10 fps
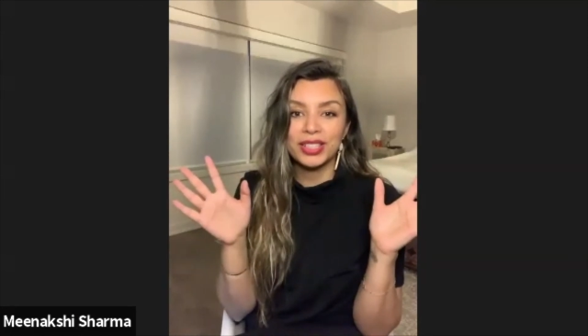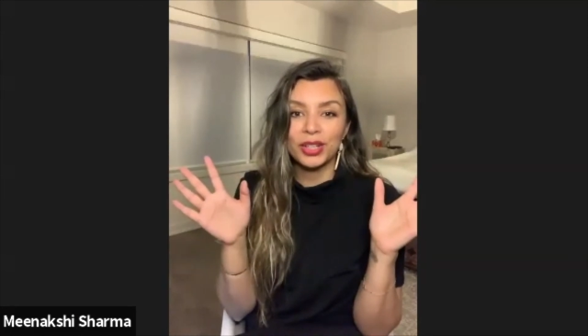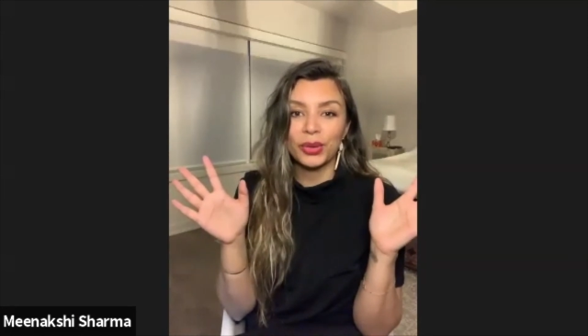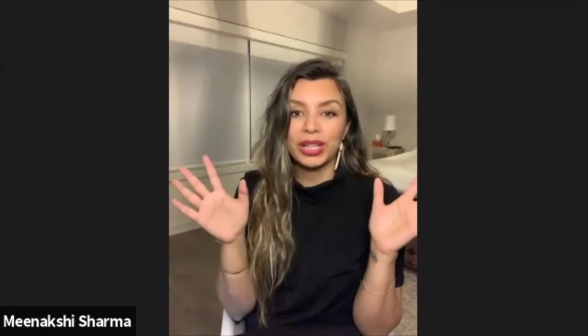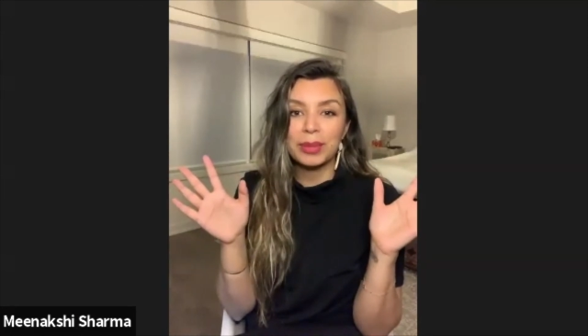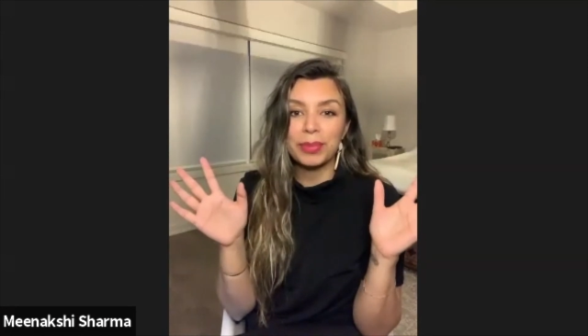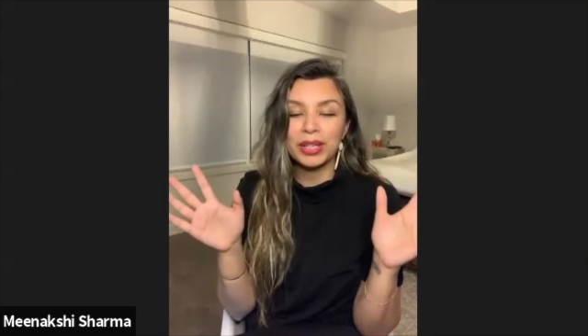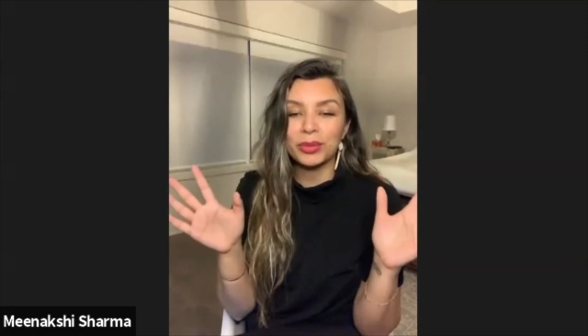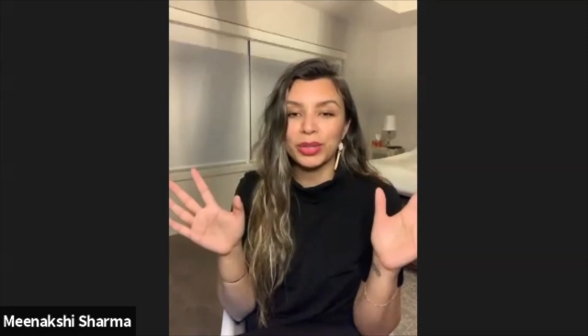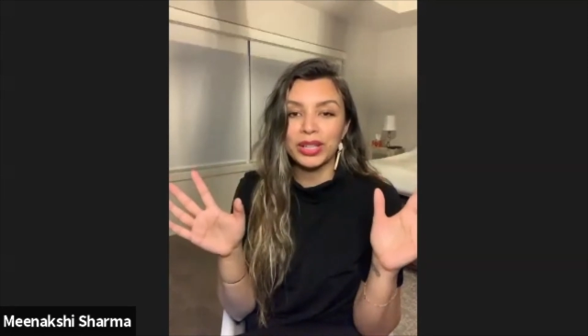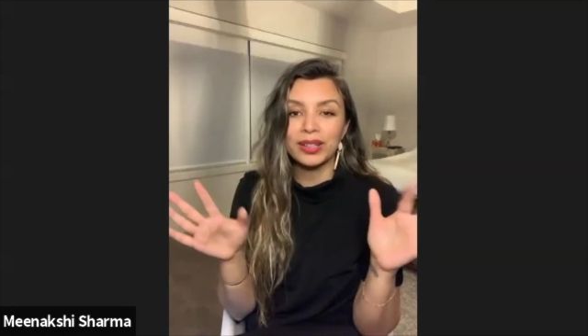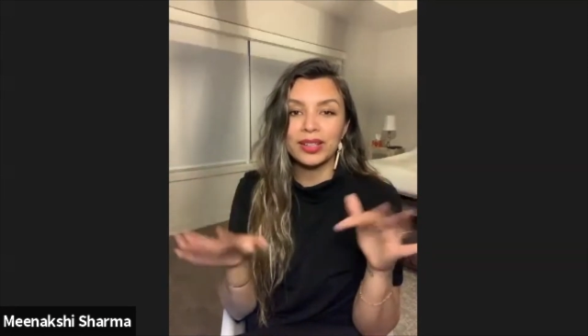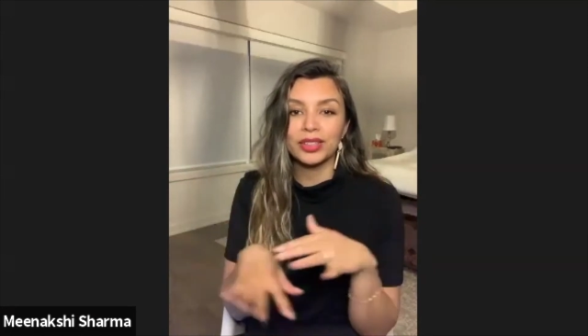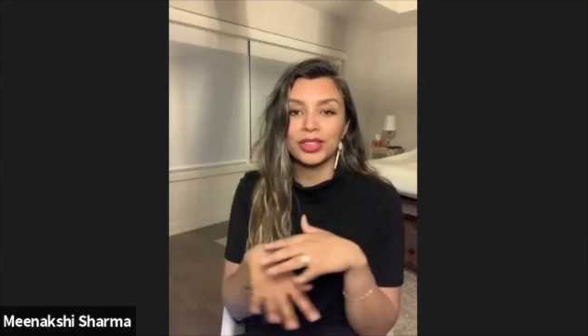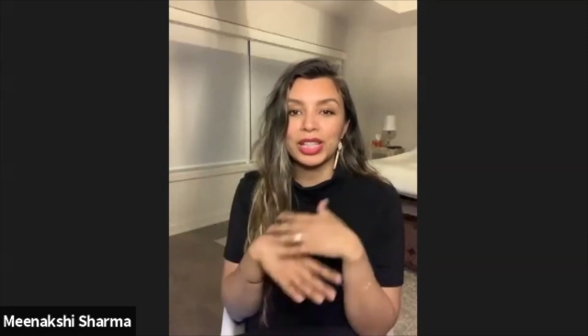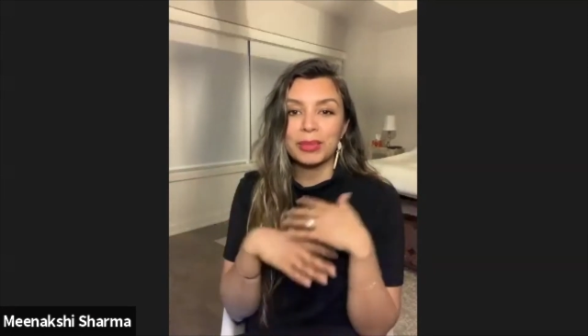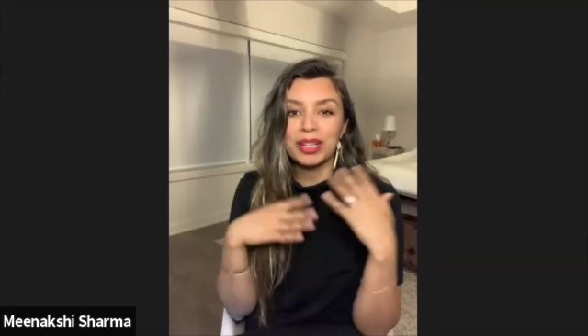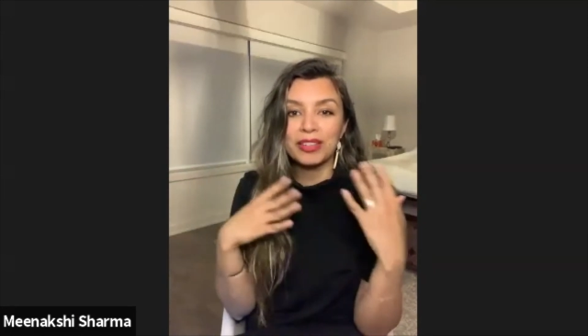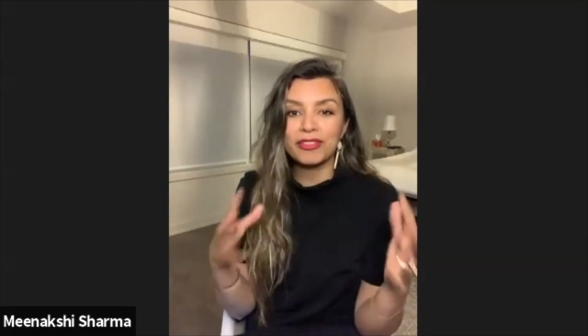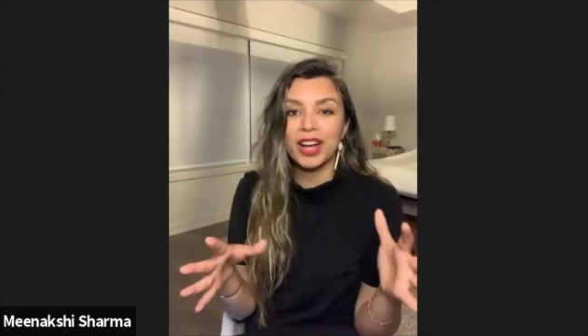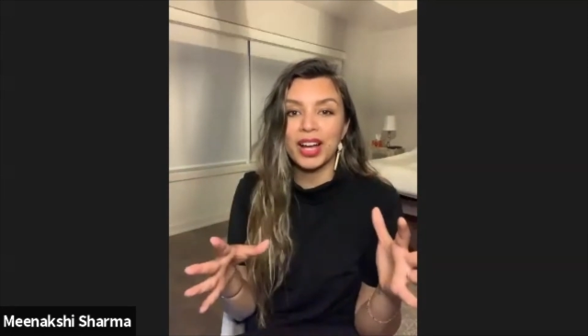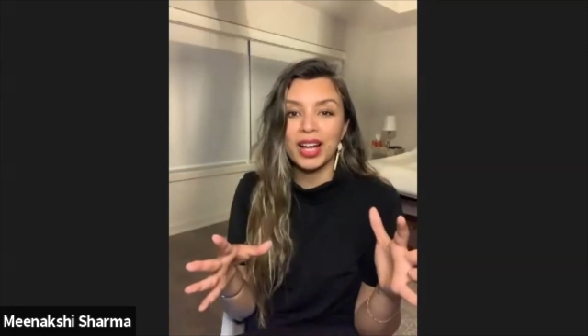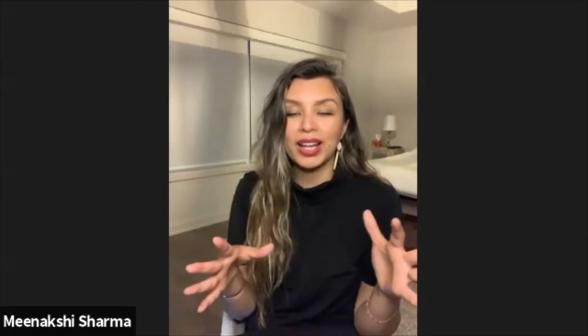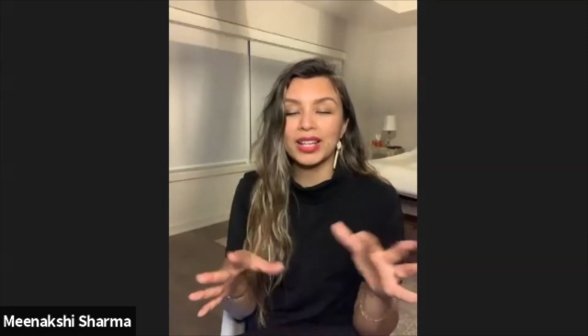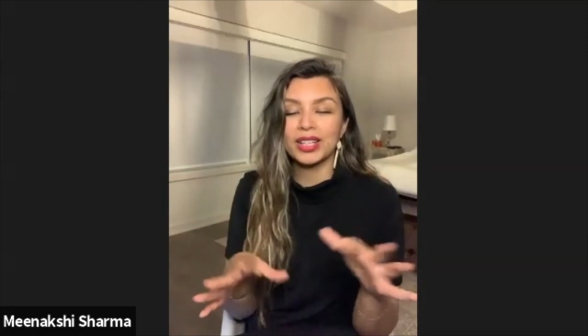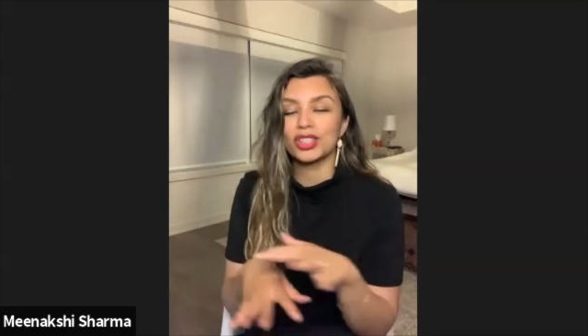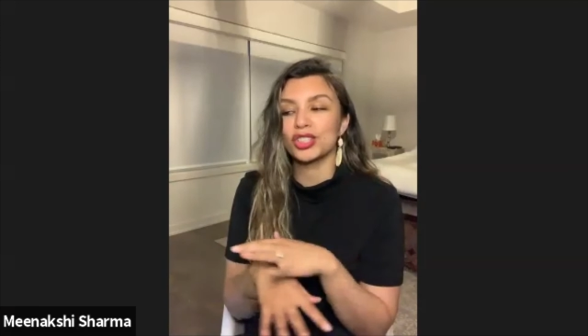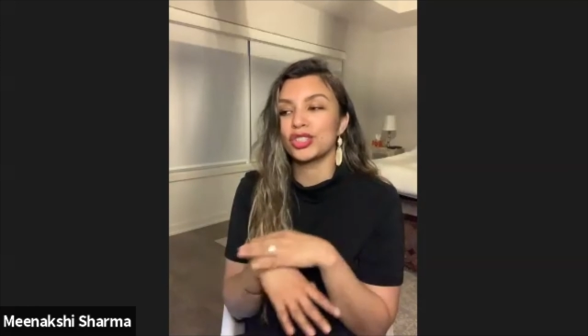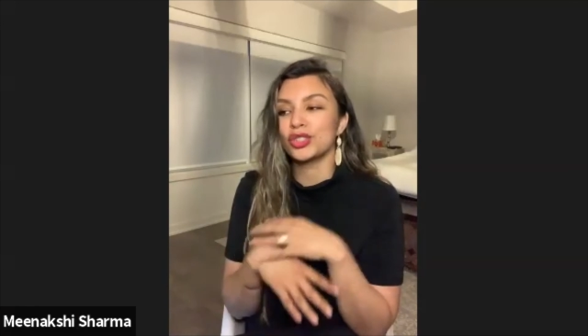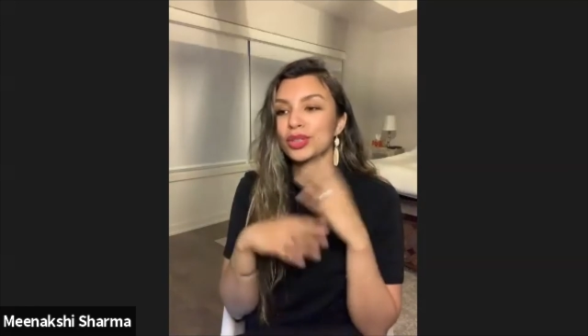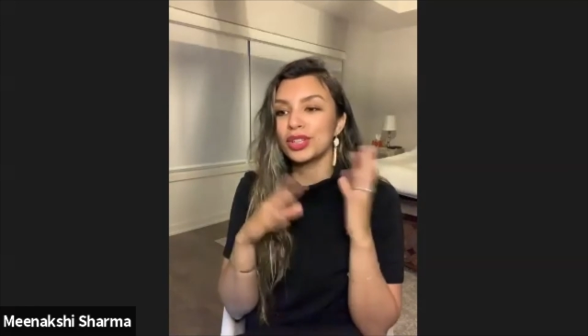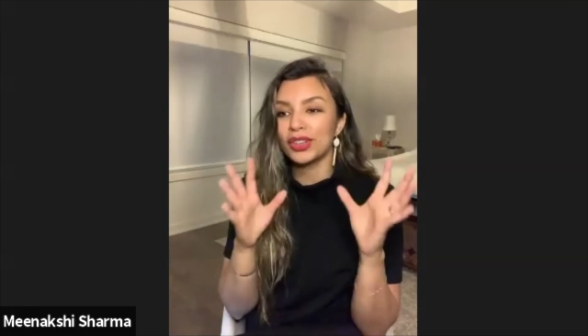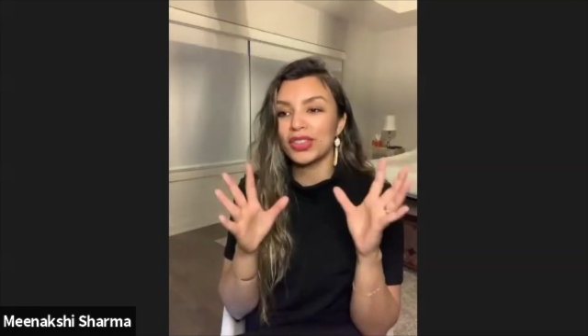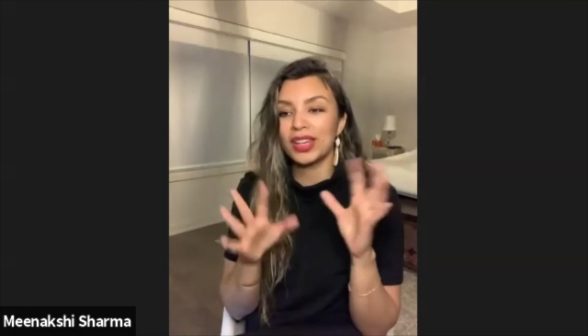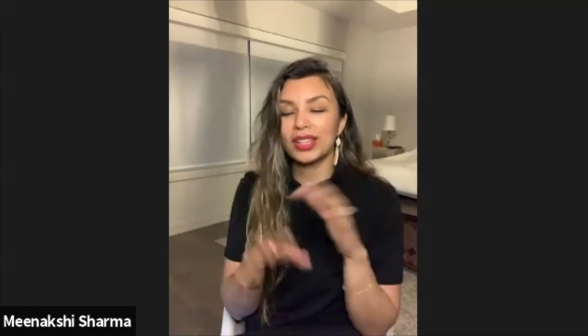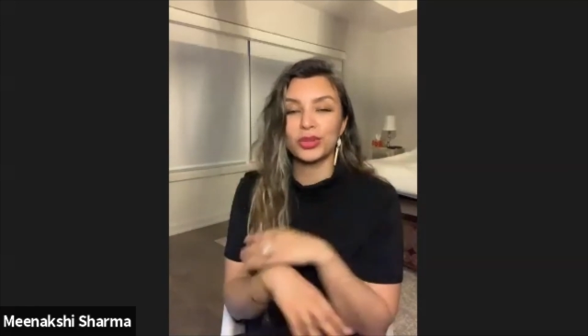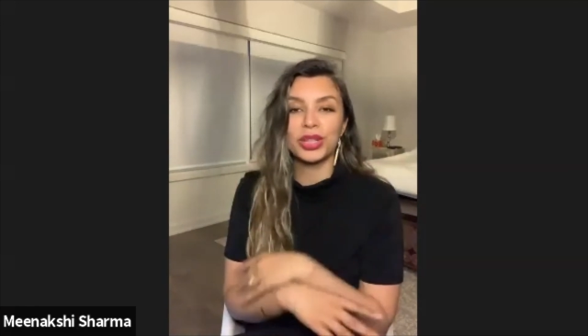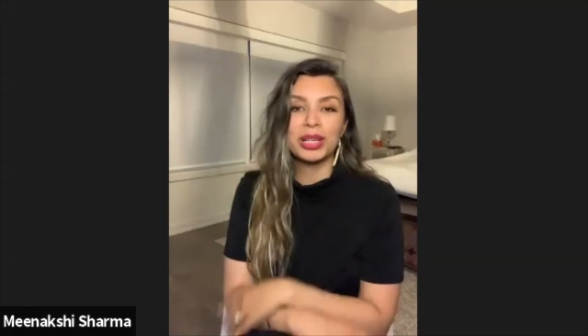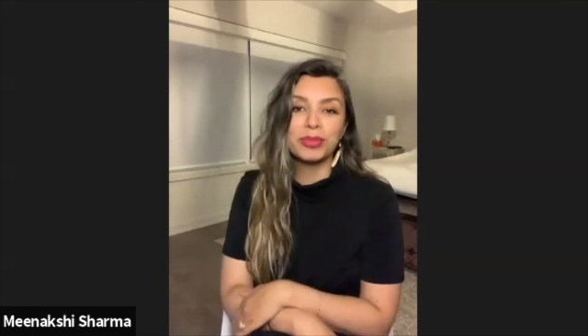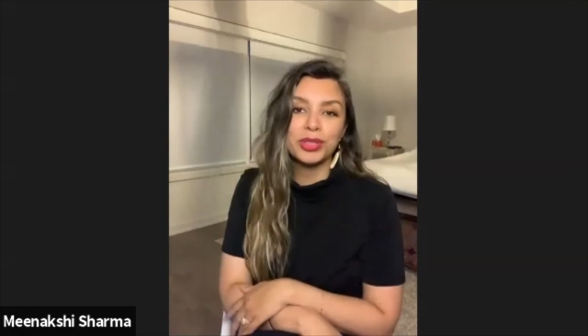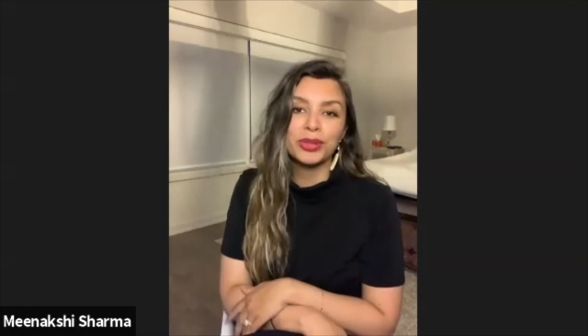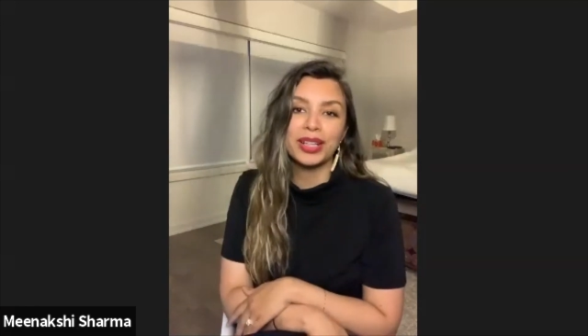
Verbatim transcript: you know, keeping it real and you're keeping it fun and you're just doing your thing. So keep doing